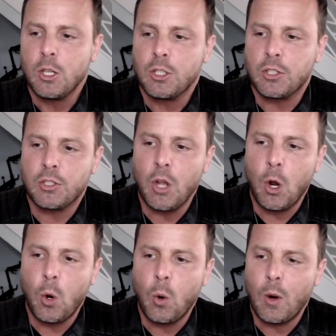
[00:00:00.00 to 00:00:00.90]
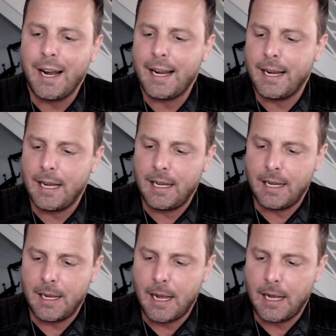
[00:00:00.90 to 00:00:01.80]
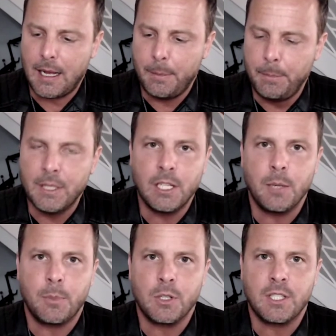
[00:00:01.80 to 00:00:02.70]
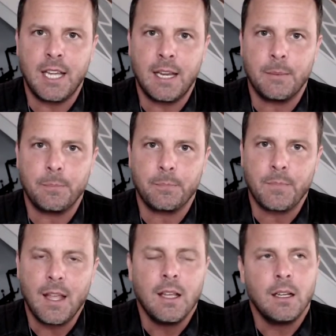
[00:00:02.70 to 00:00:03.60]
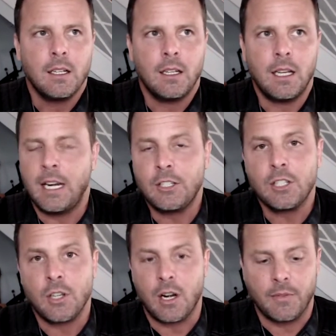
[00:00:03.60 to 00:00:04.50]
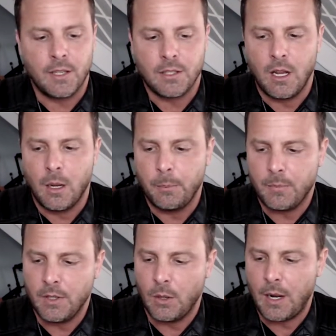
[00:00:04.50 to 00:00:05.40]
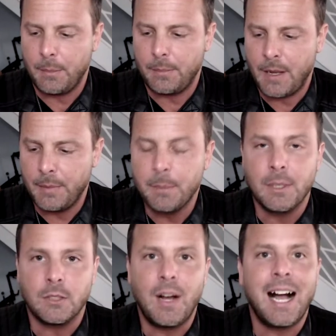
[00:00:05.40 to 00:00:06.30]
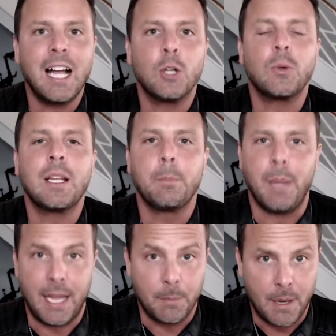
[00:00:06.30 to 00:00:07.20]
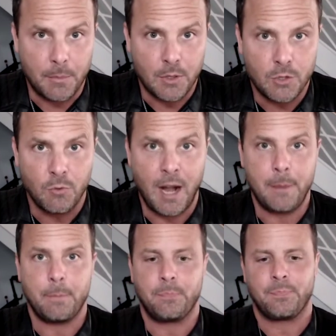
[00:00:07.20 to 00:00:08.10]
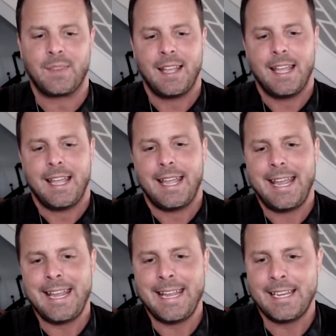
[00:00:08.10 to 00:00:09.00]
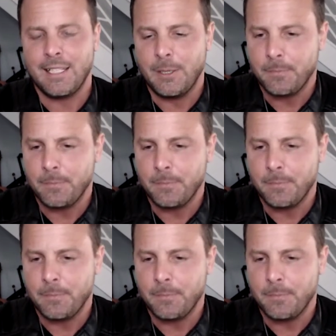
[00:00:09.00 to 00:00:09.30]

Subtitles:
So 1,000,000%. And I just thought of this. I'm in the middle of hiring band members, right? And